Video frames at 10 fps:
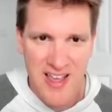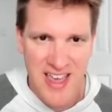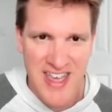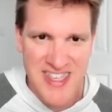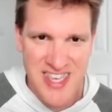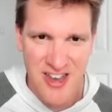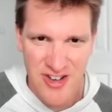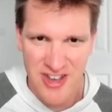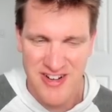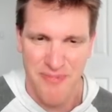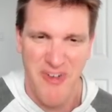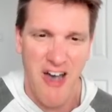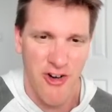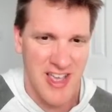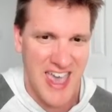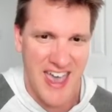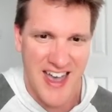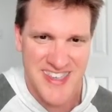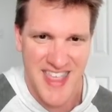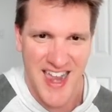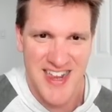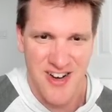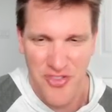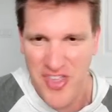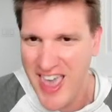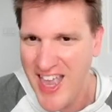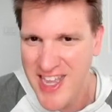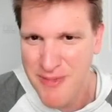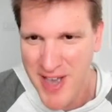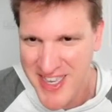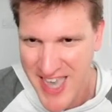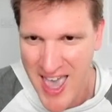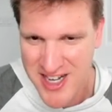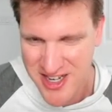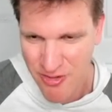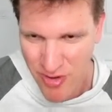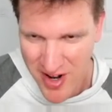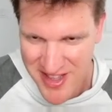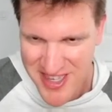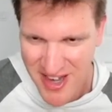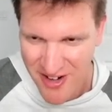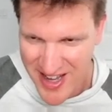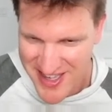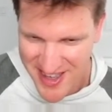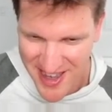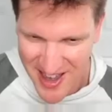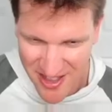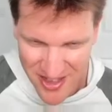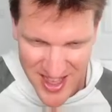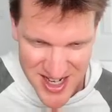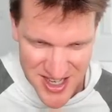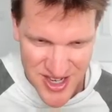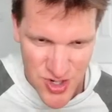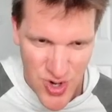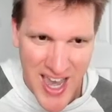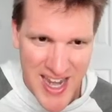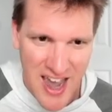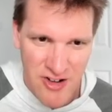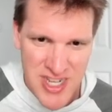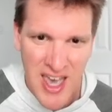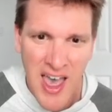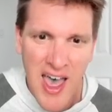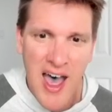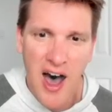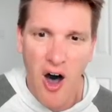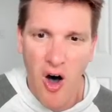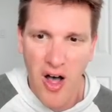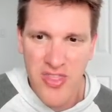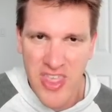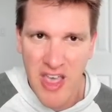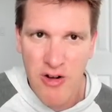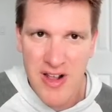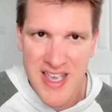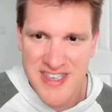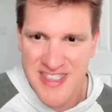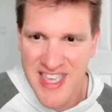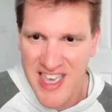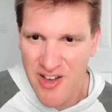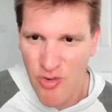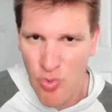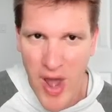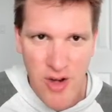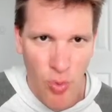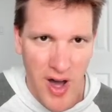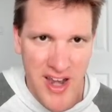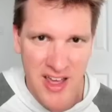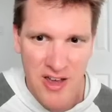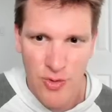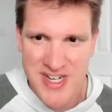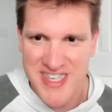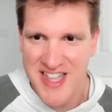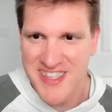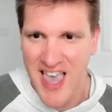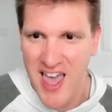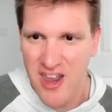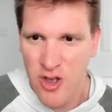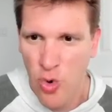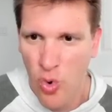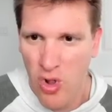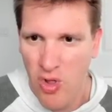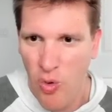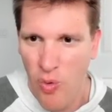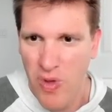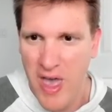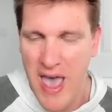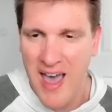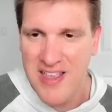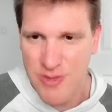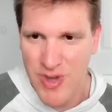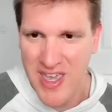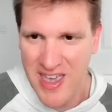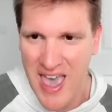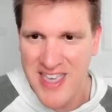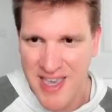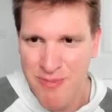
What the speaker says: Hitsugu Devouring Chaos that I don't think anybody's actually run seriously other than just to try it out. There is the red one, which sits at a cool, as I'm